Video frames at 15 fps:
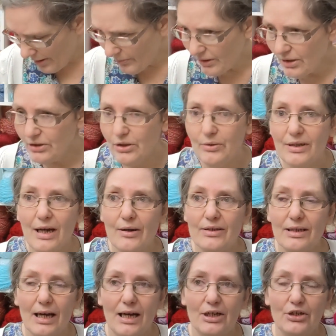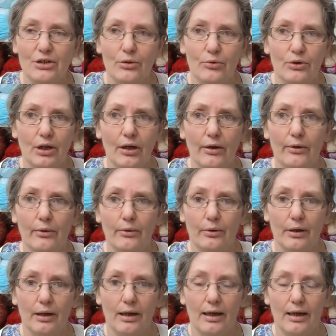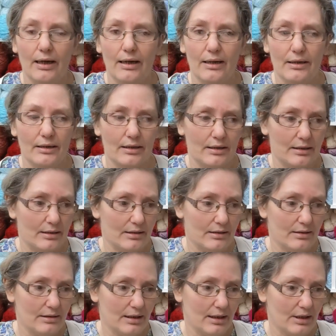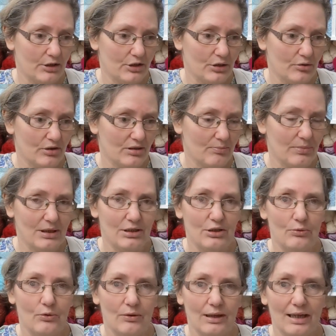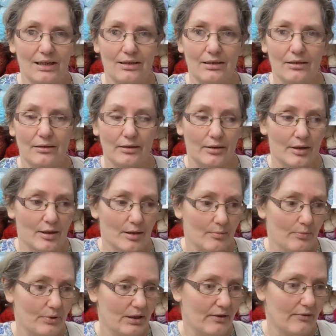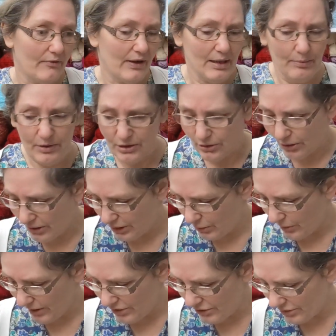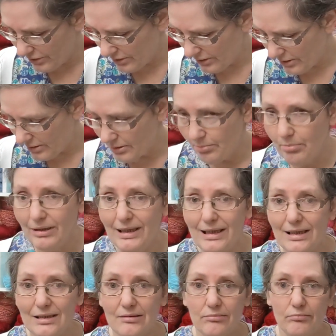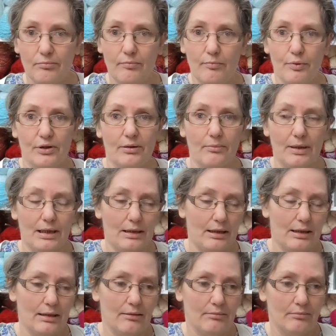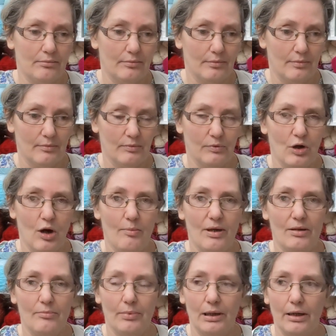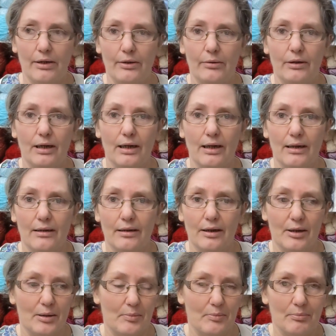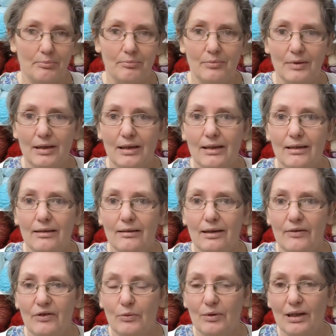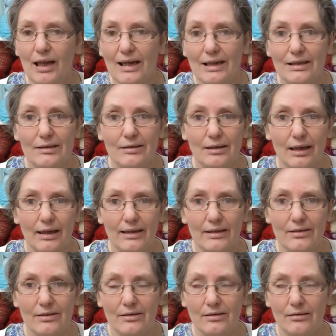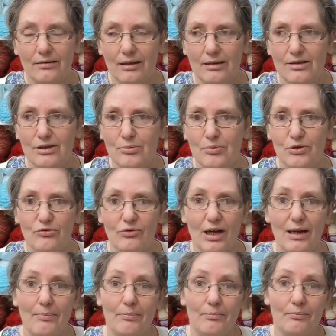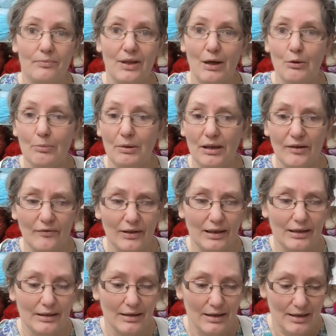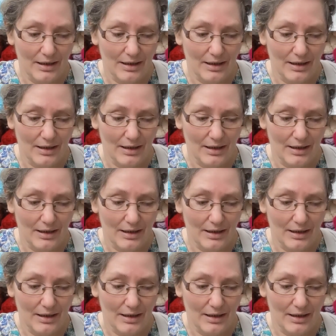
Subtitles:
I'm going to do now is I shall go and I shall speak to you all later. But if anybody's got any questions, please put them in the comment below. And if you would like and subscribe, that would be lovely.